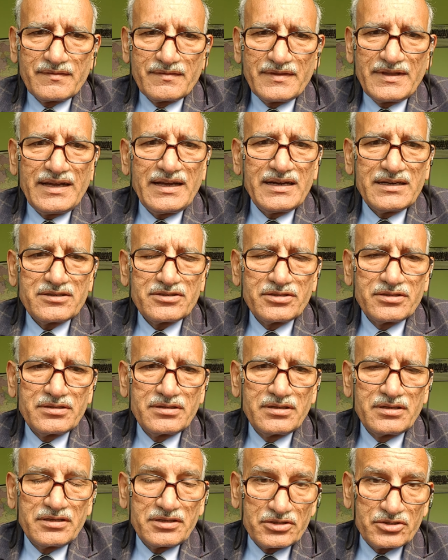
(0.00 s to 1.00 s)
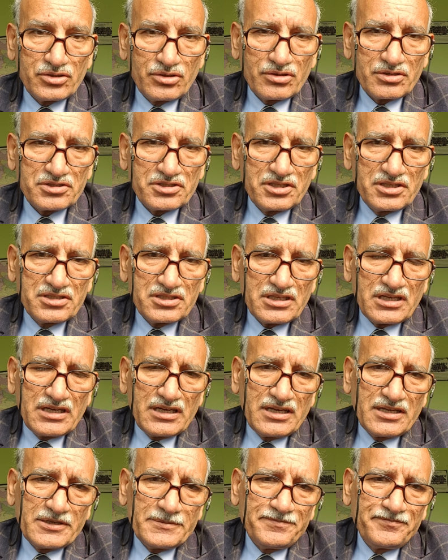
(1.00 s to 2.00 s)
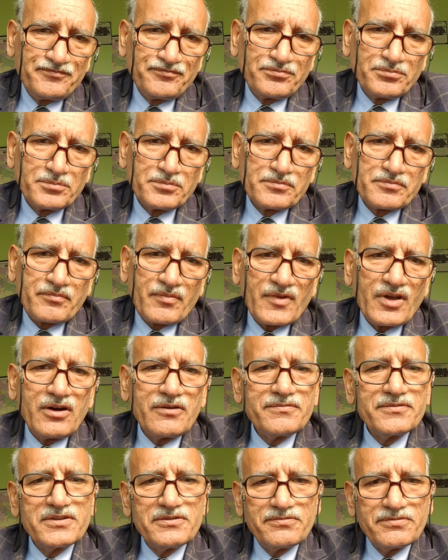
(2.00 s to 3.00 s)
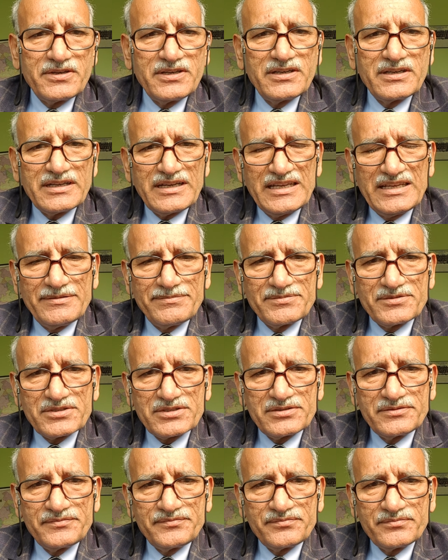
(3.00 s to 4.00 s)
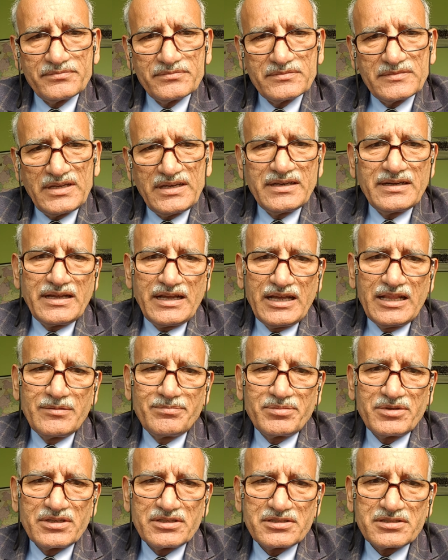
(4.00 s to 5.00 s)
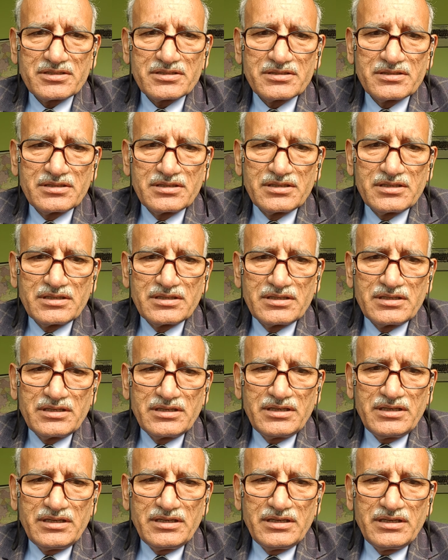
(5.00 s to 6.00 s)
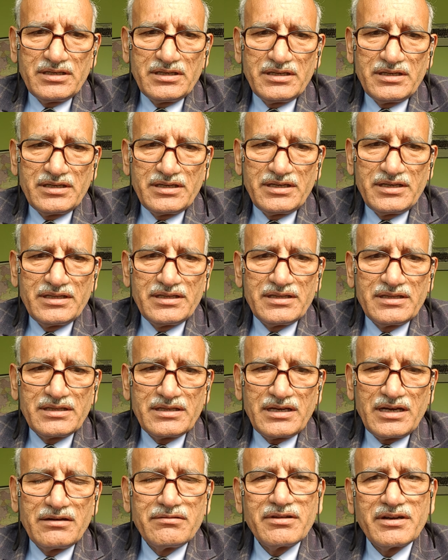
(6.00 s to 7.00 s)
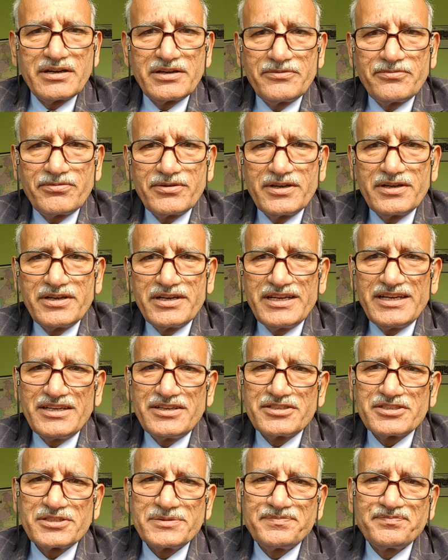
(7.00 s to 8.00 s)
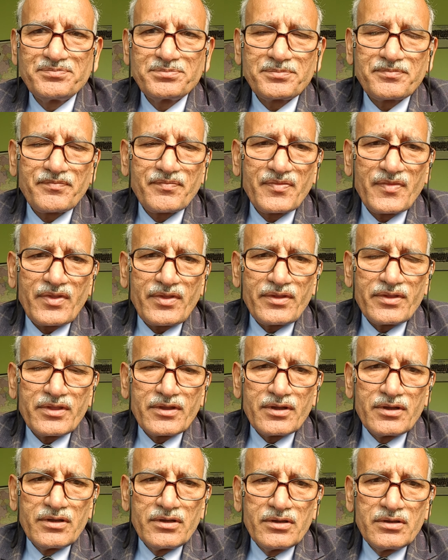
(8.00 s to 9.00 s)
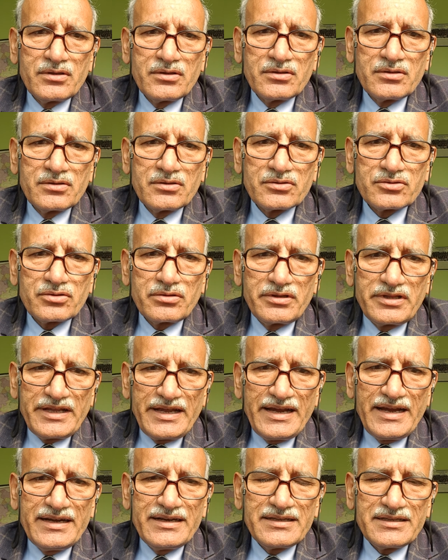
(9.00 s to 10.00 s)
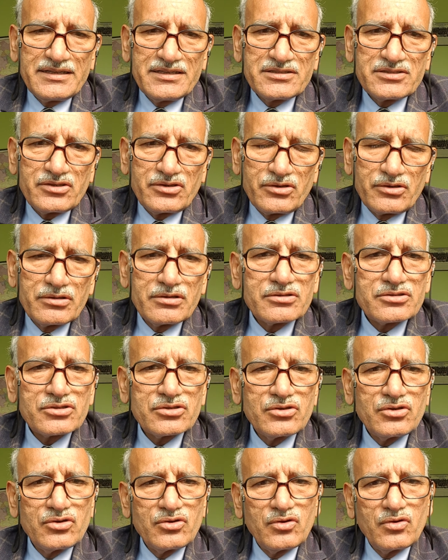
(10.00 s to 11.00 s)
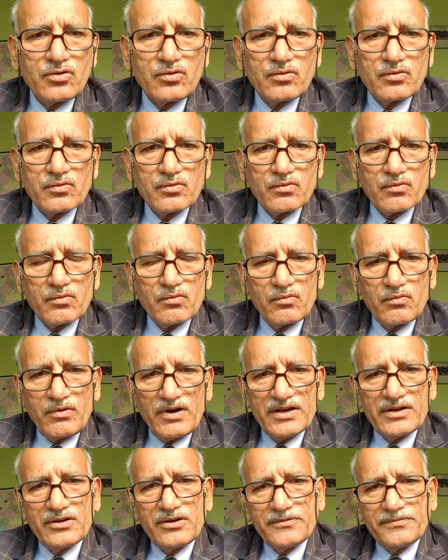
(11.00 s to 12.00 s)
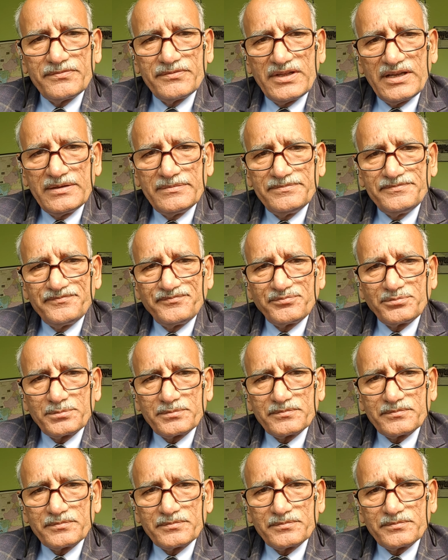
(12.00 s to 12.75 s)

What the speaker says: that resources are of different types and help us in our different needs. So land is also one of them